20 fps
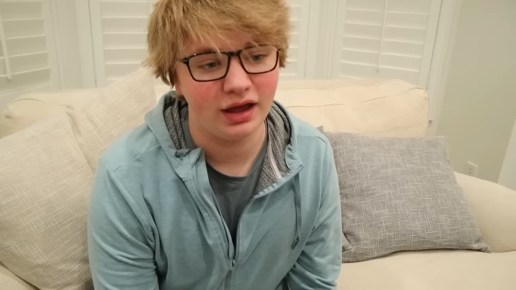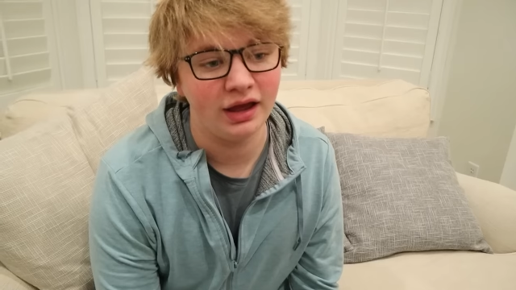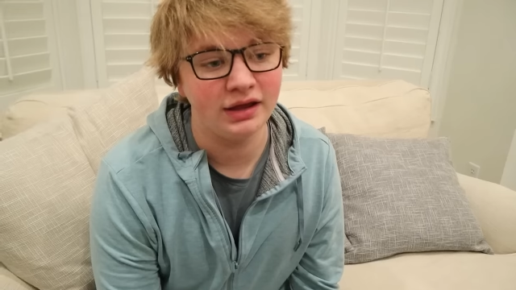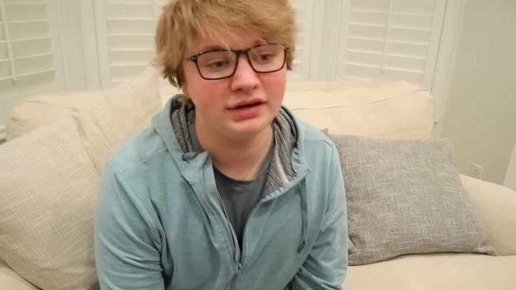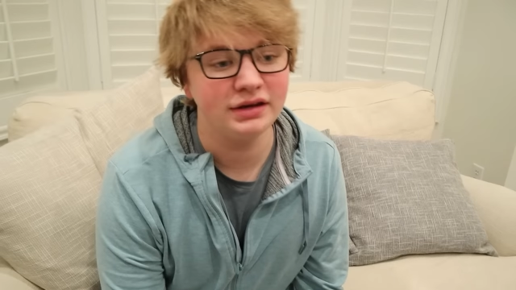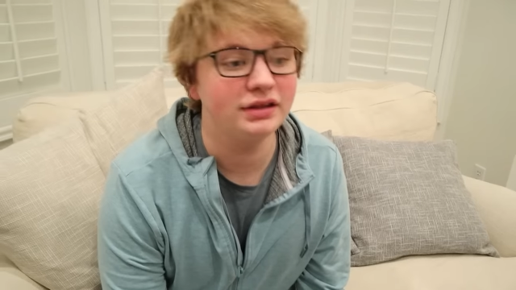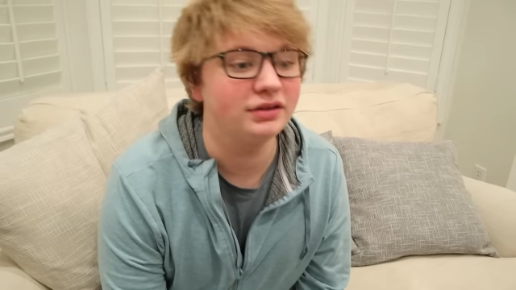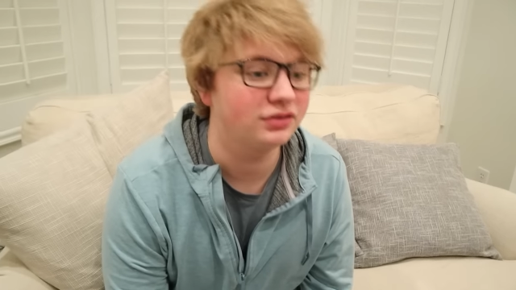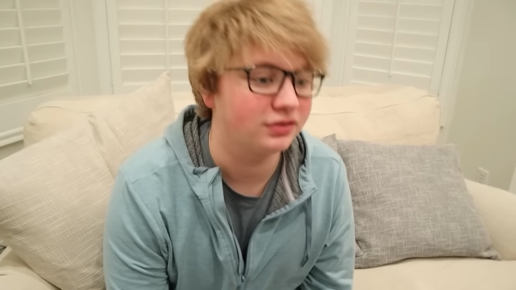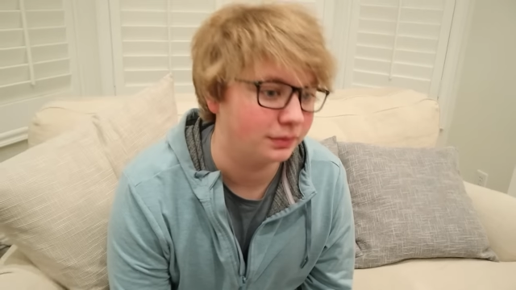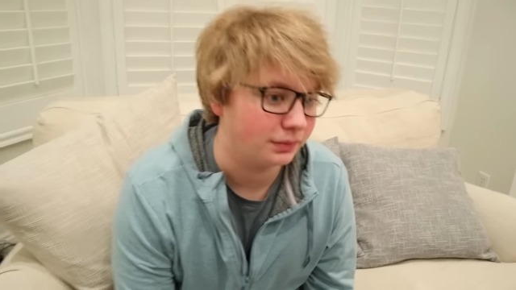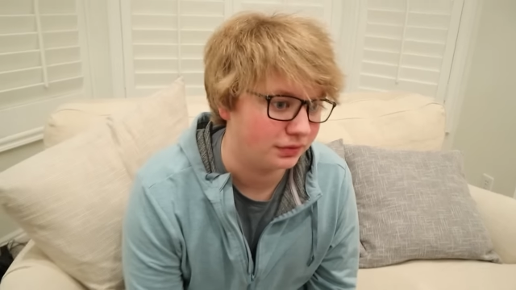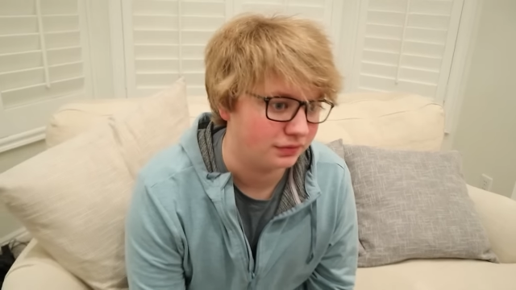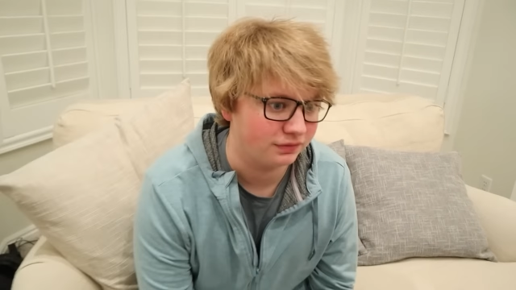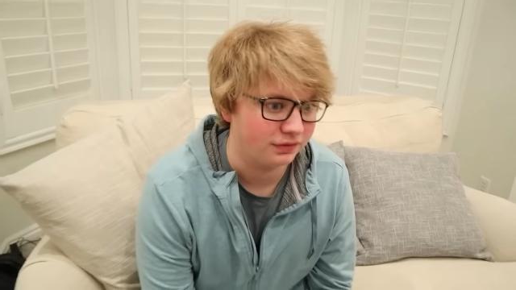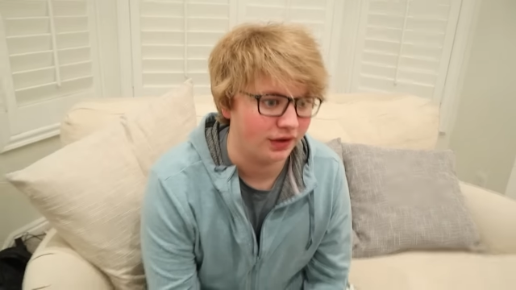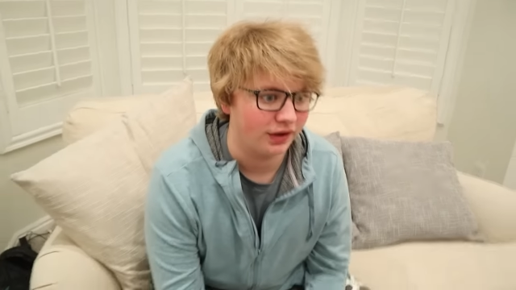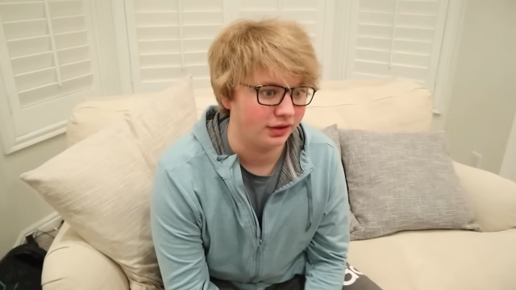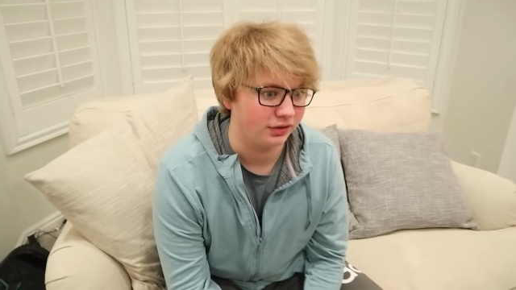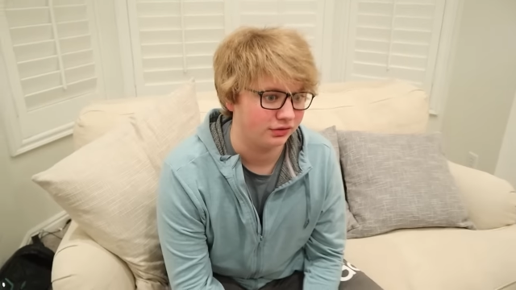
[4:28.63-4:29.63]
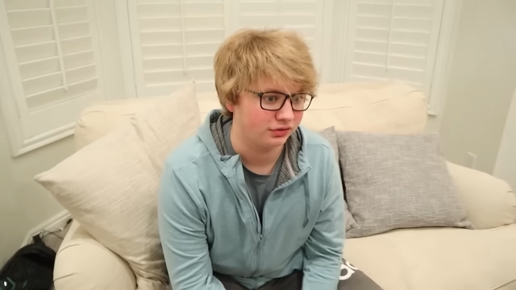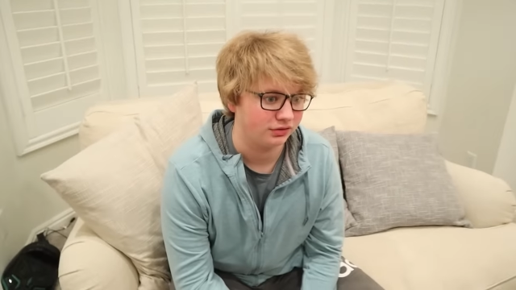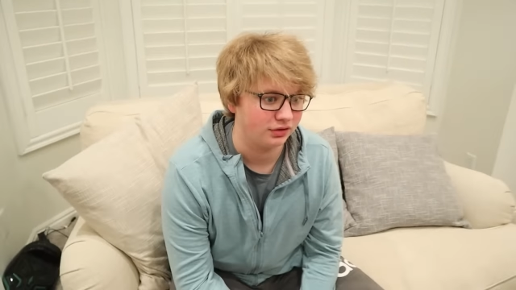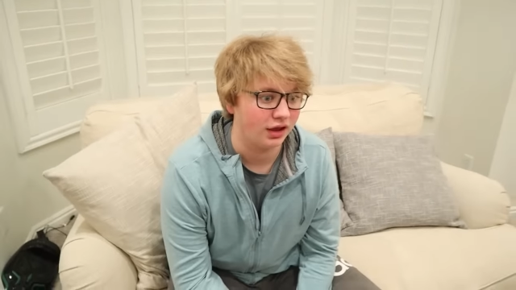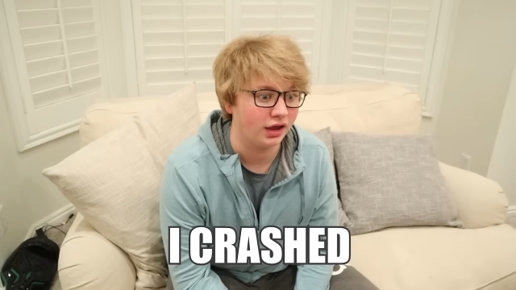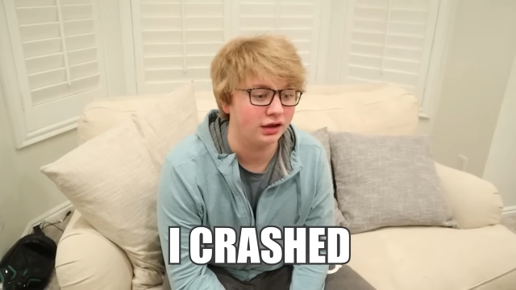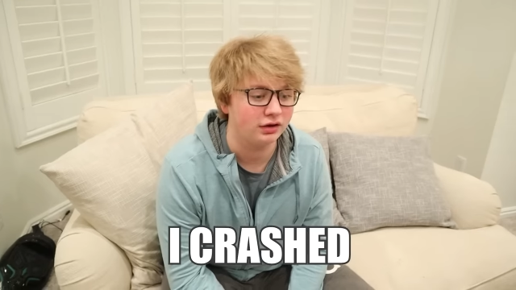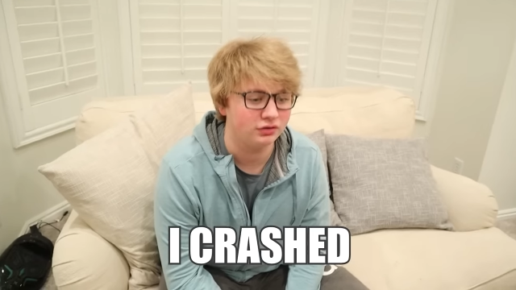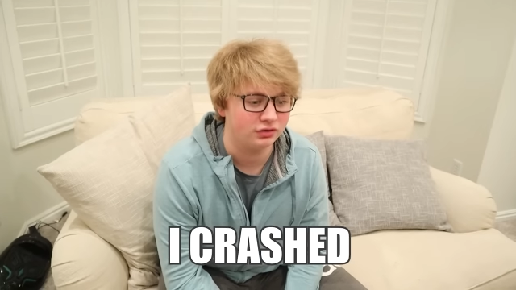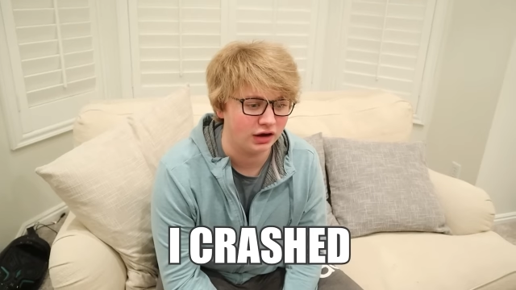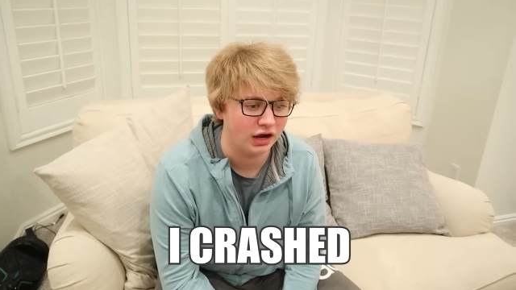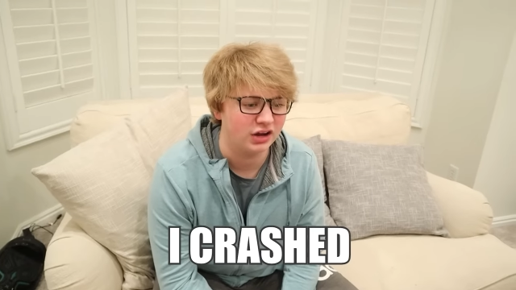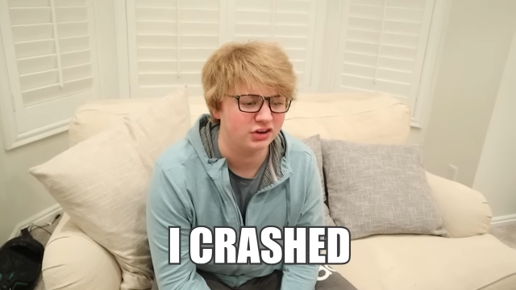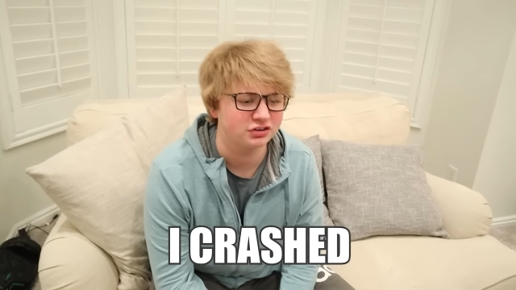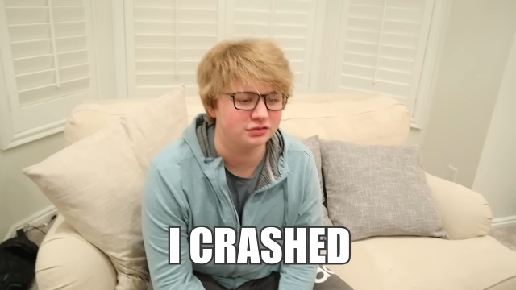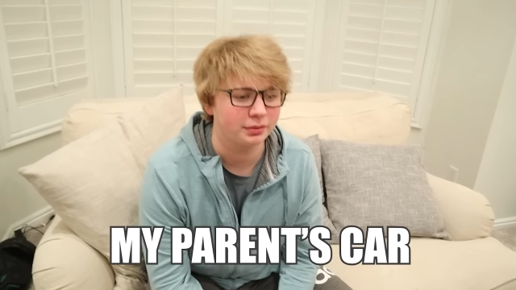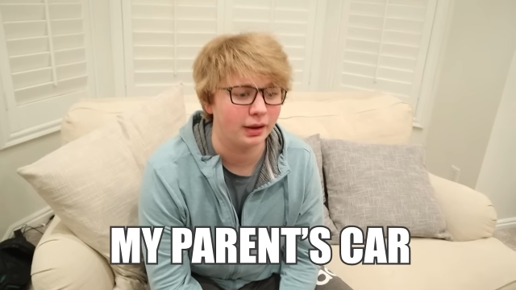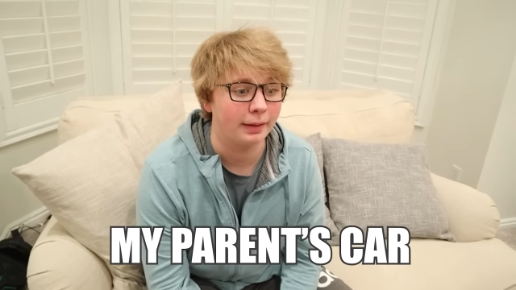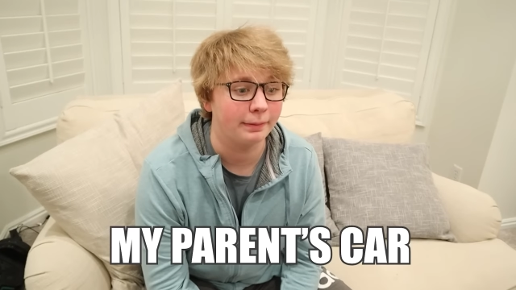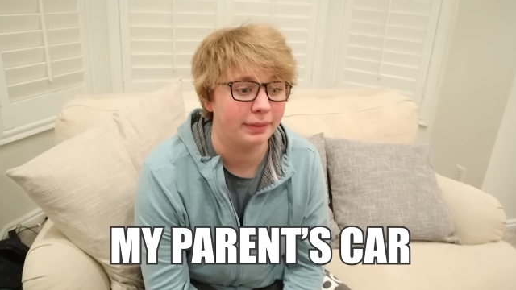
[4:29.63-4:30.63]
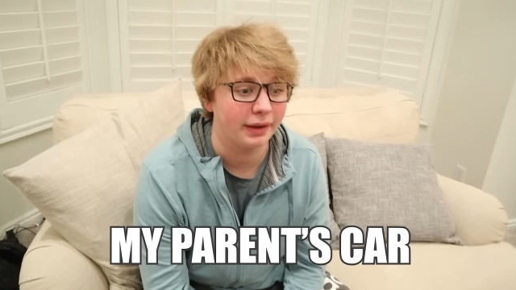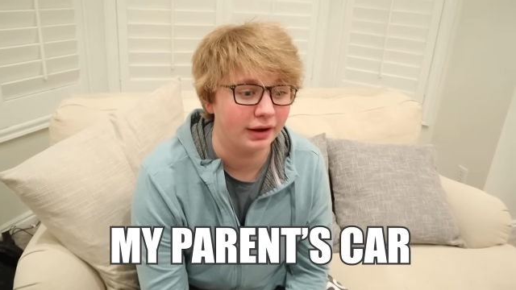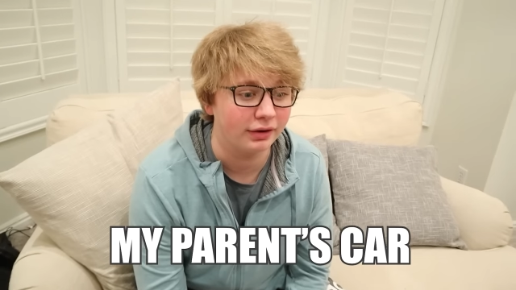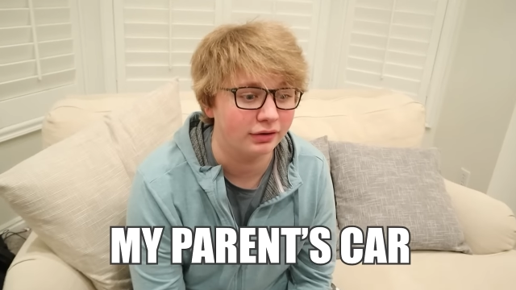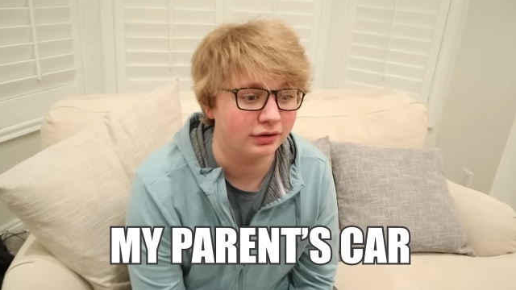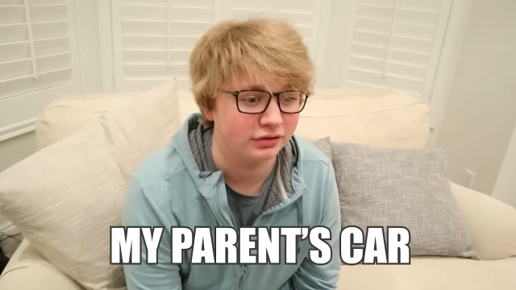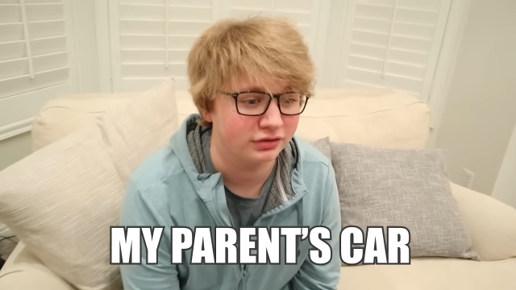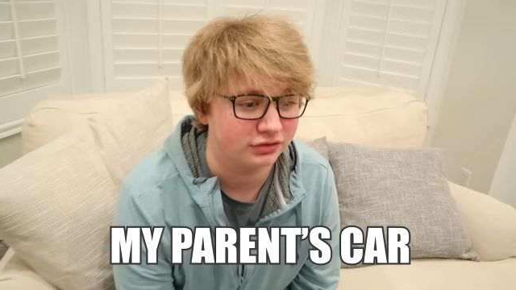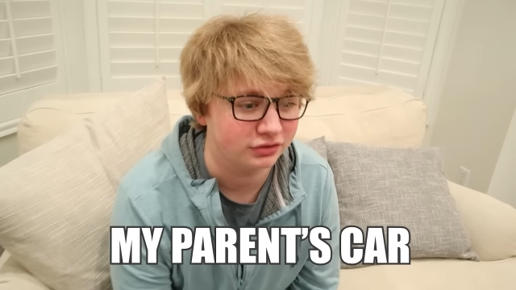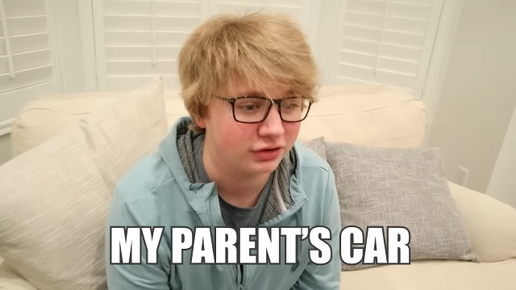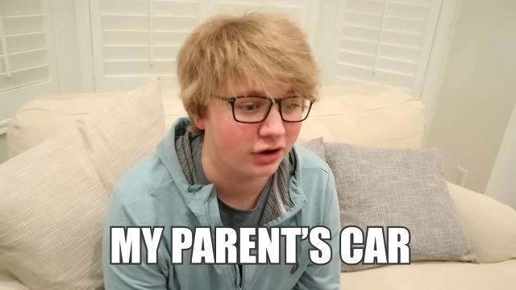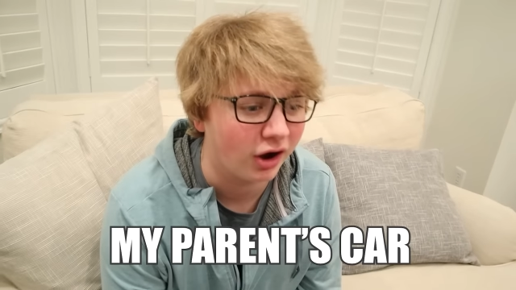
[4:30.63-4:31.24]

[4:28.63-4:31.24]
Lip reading: I need some advice. I crashed my parents'